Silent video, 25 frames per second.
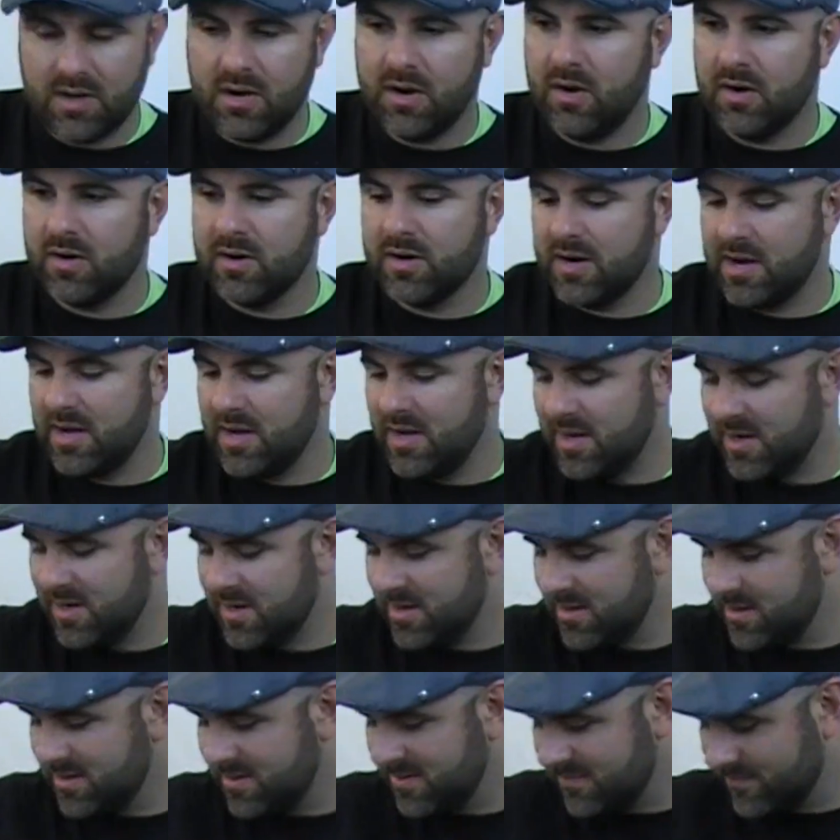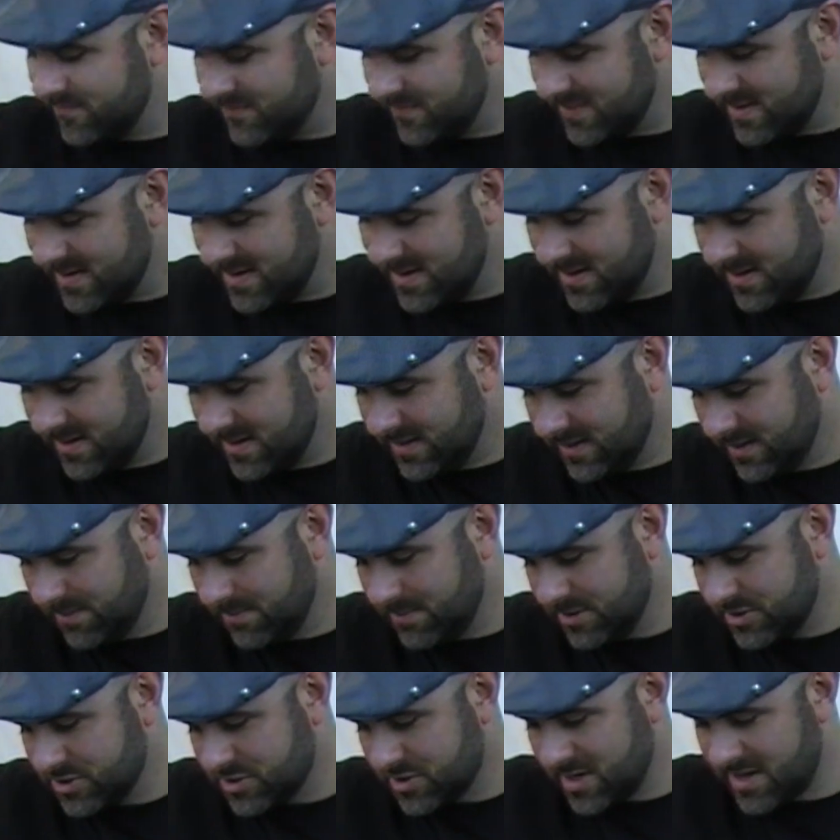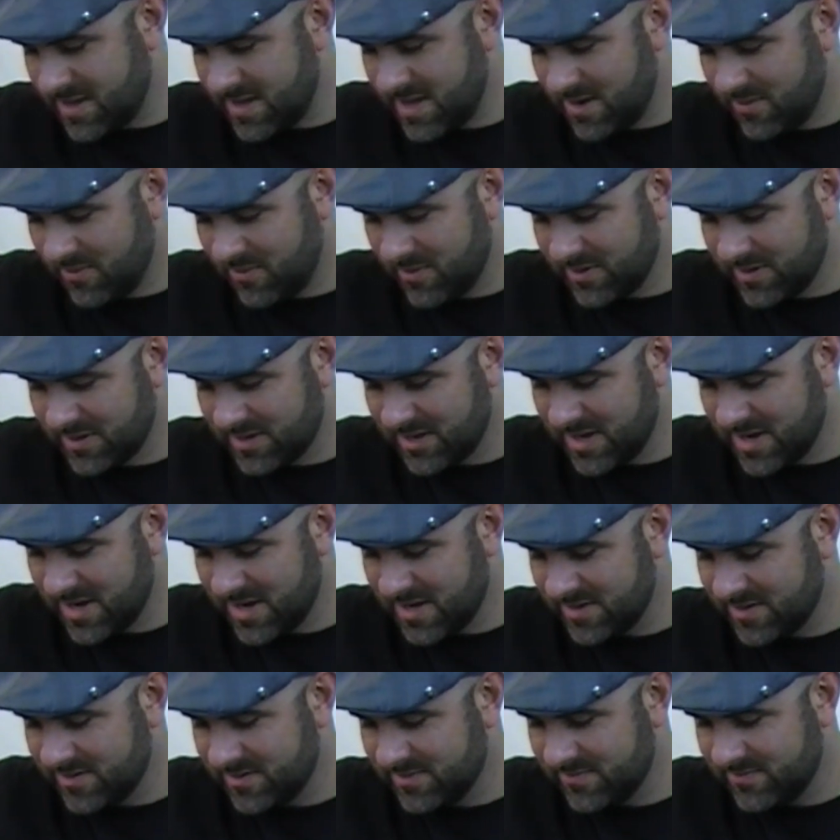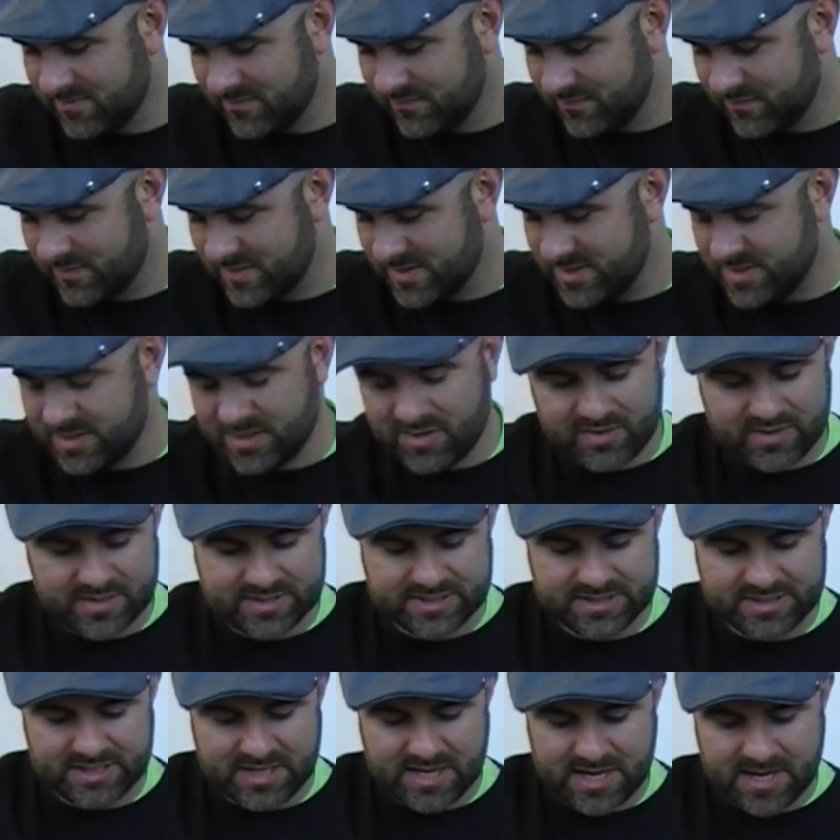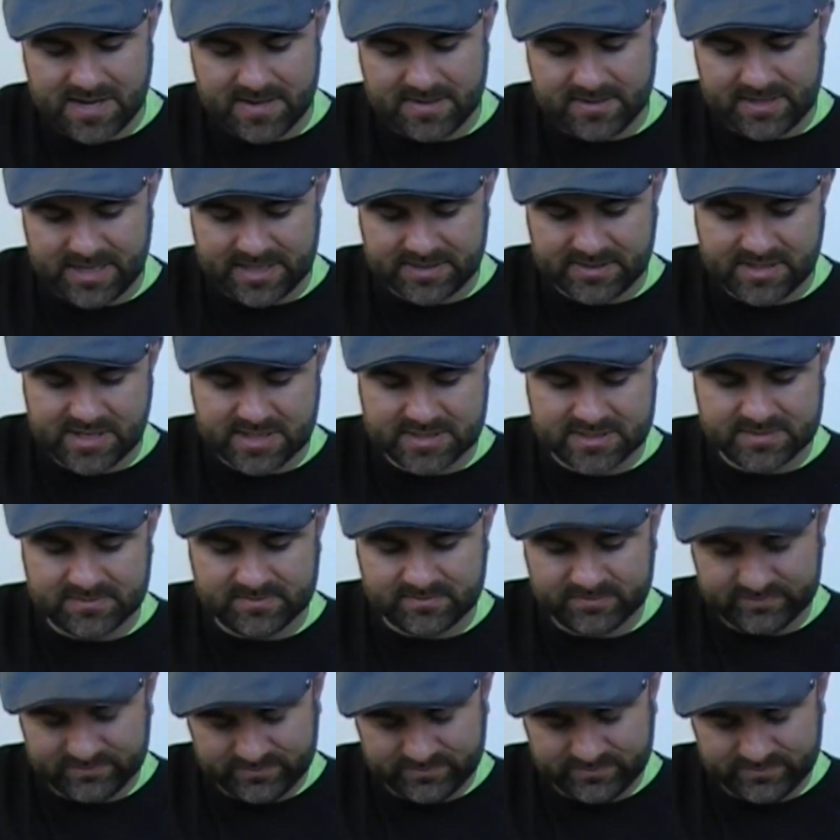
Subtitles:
Or let me try that one again. So it's like this.